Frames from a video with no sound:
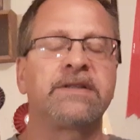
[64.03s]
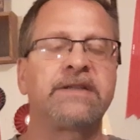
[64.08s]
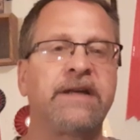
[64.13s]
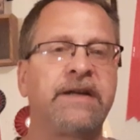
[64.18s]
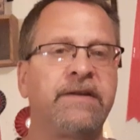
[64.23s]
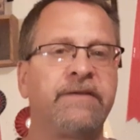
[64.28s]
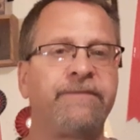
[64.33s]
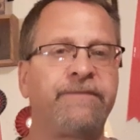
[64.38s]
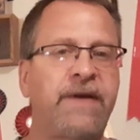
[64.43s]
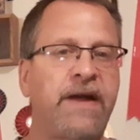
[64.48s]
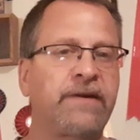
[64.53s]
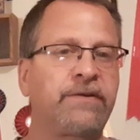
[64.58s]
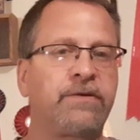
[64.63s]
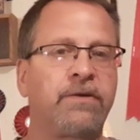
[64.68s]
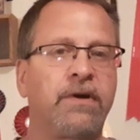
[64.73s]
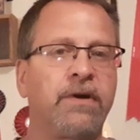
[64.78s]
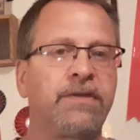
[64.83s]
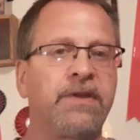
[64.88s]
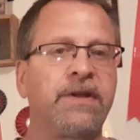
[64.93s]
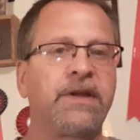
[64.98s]
second
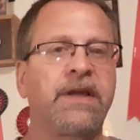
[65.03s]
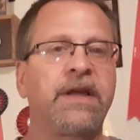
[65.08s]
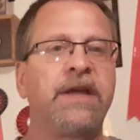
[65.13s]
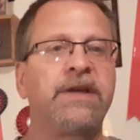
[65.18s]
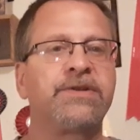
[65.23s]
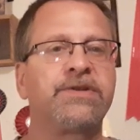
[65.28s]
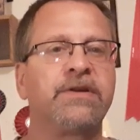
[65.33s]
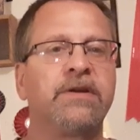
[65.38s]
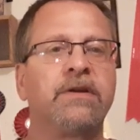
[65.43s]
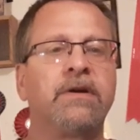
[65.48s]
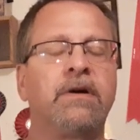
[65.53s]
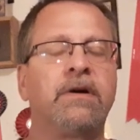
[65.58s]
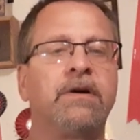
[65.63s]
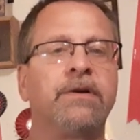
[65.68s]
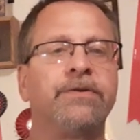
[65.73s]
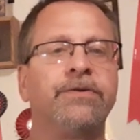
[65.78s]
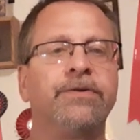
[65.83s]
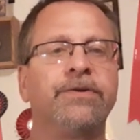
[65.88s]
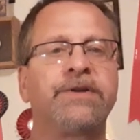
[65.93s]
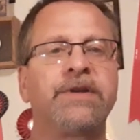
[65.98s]
factor authentication
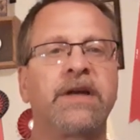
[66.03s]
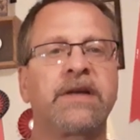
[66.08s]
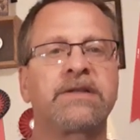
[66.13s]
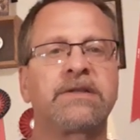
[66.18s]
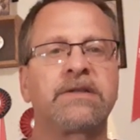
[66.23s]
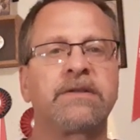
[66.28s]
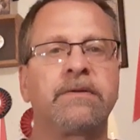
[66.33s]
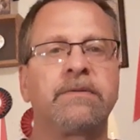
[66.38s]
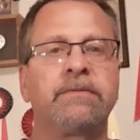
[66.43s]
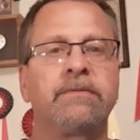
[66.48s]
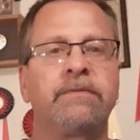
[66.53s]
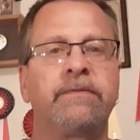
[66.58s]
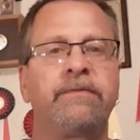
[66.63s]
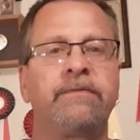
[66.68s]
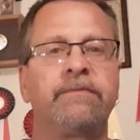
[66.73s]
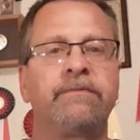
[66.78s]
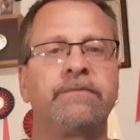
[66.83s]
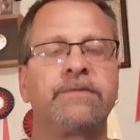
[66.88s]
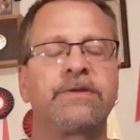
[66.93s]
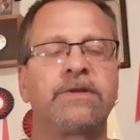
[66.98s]
on your text.
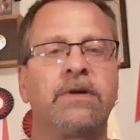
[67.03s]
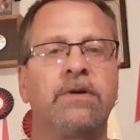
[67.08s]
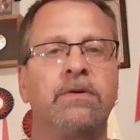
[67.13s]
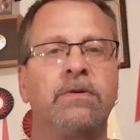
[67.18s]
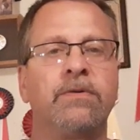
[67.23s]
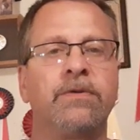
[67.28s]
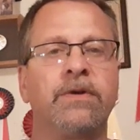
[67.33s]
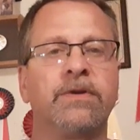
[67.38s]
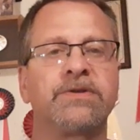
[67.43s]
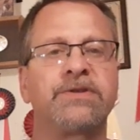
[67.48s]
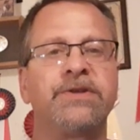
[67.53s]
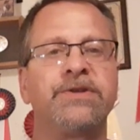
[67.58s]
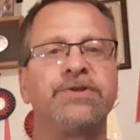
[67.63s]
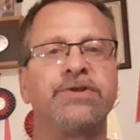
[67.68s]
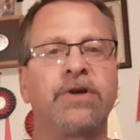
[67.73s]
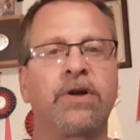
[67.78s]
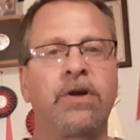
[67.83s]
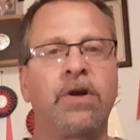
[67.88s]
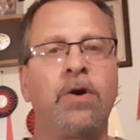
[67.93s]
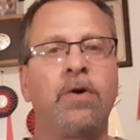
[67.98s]
So they'll send
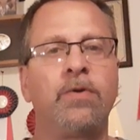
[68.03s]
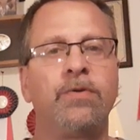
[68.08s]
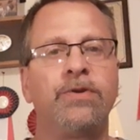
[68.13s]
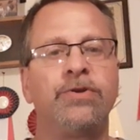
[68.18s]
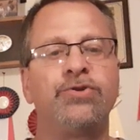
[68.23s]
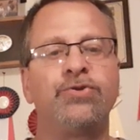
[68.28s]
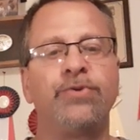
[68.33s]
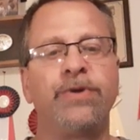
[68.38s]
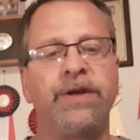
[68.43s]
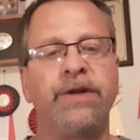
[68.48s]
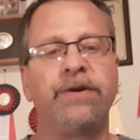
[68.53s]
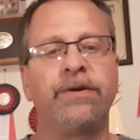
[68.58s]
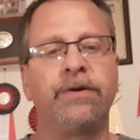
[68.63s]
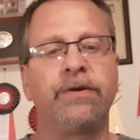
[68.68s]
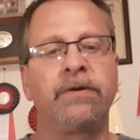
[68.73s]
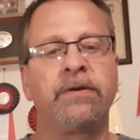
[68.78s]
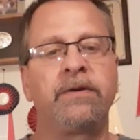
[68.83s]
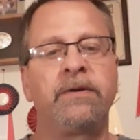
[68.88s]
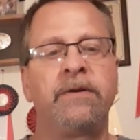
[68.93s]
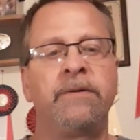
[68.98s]
you a code that you
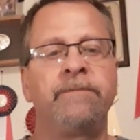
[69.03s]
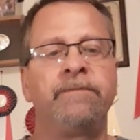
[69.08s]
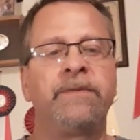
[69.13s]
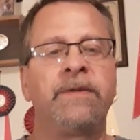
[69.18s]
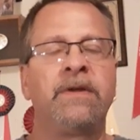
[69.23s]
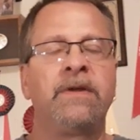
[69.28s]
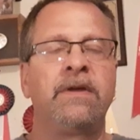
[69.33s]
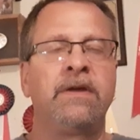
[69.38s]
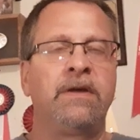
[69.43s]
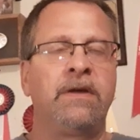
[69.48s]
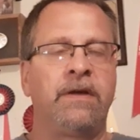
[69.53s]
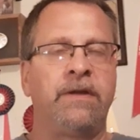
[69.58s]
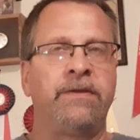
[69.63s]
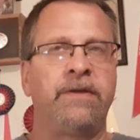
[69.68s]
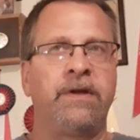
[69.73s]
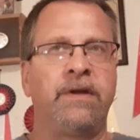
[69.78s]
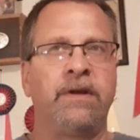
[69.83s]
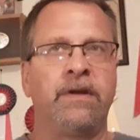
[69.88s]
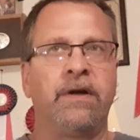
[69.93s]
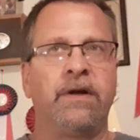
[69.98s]
enter. And
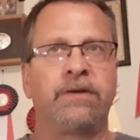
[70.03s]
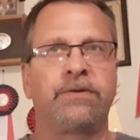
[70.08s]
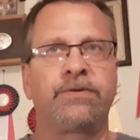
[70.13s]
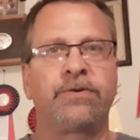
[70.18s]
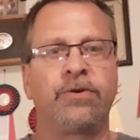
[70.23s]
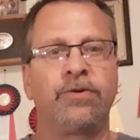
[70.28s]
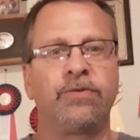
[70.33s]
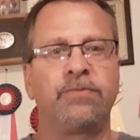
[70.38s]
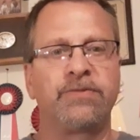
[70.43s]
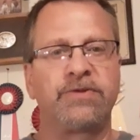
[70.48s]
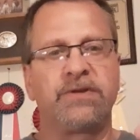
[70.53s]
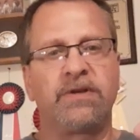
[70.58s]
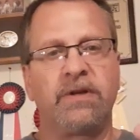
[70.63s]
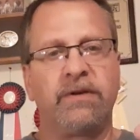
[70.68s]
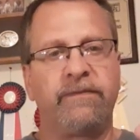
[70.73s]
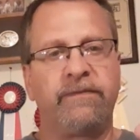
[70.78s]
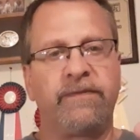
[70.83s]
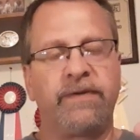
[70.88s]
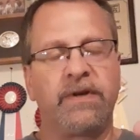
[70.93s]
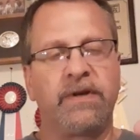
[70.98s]
then uh, terms
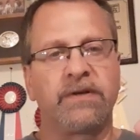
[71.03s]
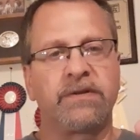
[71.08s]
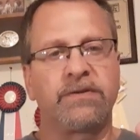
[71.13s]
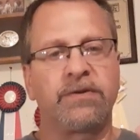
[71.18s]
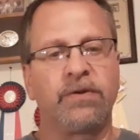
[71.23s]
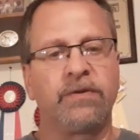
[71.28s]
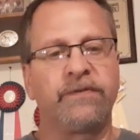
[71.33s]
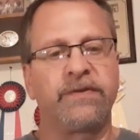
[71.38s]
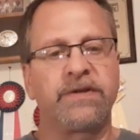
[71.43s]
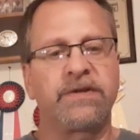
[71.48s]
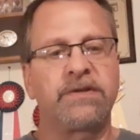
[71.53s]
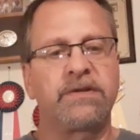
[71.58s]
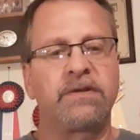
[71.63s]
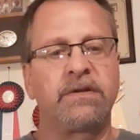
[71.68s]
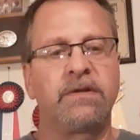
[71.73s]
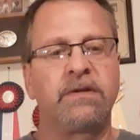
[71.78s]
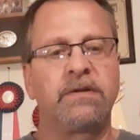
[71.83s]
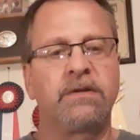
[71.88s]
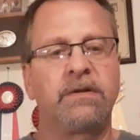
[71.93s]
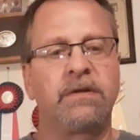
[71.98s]
of uh, service,
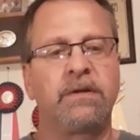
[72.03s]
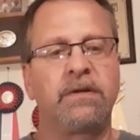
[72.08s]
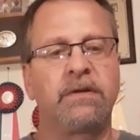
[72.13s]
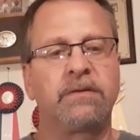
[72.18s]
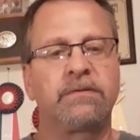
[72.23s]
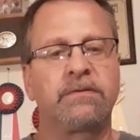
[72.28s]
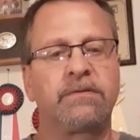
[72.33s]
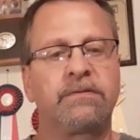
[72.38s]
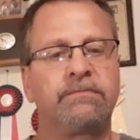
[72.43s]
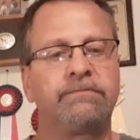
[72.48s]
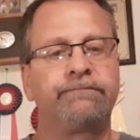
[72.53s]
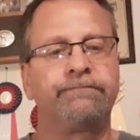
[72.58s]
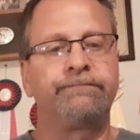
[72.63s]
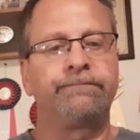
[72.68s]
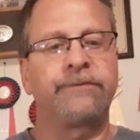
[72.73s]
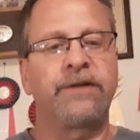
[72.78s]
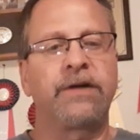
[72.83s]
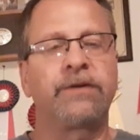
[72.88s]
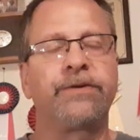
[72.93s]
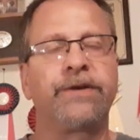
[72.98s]
uh,
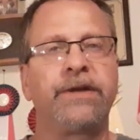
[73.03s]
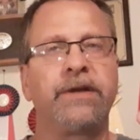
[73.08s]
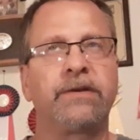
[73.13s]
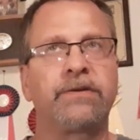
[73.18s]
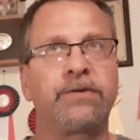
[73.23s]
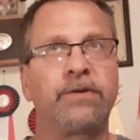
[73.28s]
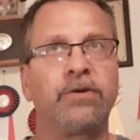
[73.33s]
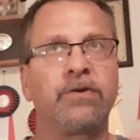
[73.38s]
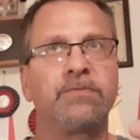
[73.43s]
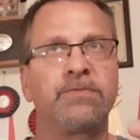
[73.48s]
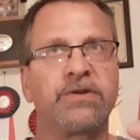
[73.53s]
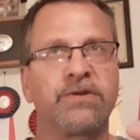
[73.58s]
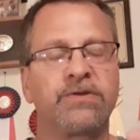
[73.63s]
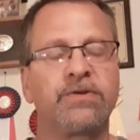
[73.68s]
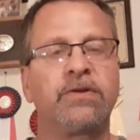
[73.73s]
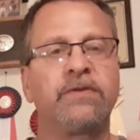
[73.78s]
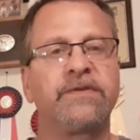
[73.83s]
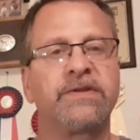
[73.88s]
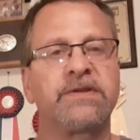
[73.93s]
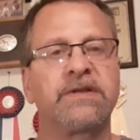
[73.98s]
agree a terms of
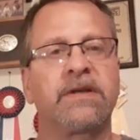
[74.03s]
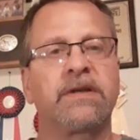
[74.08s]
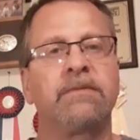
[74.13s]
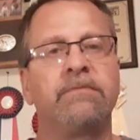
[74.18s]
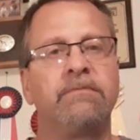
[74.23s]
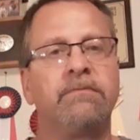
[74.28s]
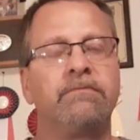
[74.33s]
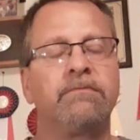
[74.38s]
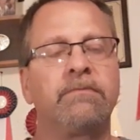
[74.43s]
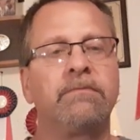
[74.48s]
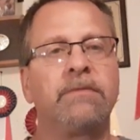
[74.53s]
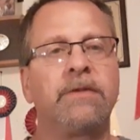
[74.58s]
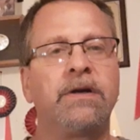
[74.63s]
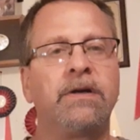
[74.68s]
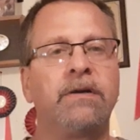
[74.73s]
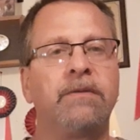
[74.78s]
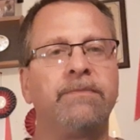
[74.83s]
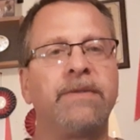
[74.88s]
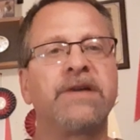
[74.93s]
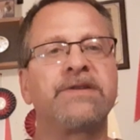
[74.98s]
service
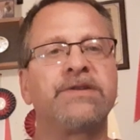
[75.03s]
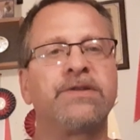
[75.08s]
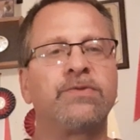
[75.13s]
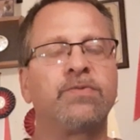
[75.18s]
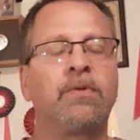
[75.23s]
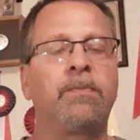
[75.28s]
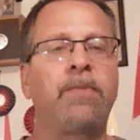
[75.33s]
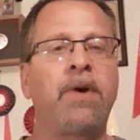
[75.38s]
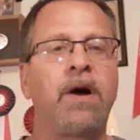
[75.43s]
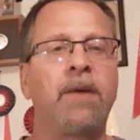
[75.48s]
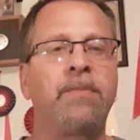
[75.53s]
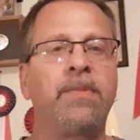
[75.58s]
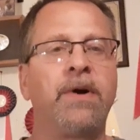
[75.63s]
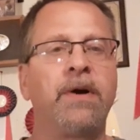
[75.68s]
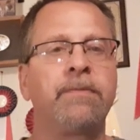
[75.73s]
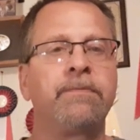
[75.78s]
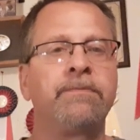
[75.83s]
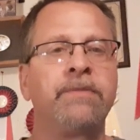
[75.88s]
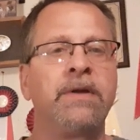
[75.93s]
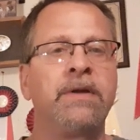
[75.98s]
uh, message will pop
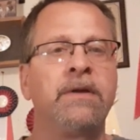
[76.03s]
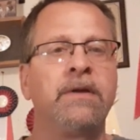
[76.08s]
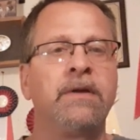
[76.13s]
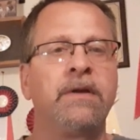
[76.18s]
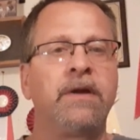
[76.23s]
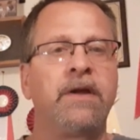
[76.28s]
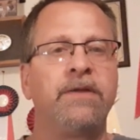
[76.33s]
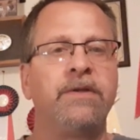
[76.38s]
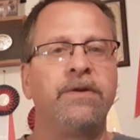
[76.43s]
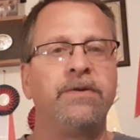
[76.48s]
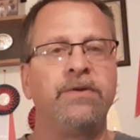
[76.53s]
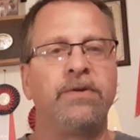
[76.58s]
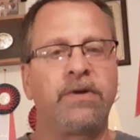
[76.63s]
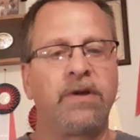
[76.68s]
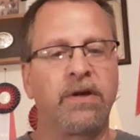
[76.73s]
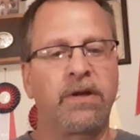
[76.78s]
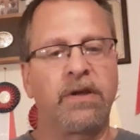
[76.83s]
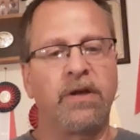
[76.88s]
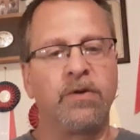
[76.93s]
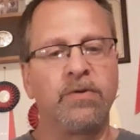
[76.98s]
up. And then you
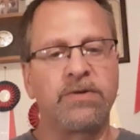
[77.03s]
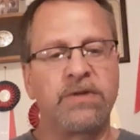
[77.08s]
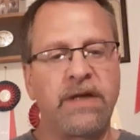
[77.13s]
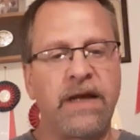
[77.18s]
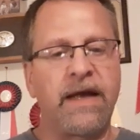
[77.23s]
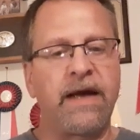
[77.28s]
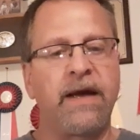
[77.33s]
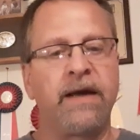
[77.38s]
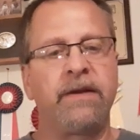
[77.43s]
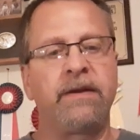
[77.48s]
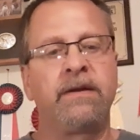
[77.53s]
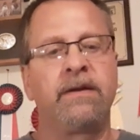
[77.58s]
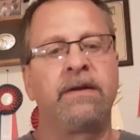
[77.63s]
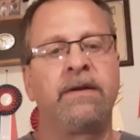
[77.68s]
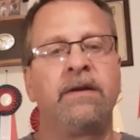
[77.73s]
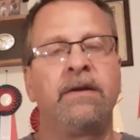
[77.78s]
can close that.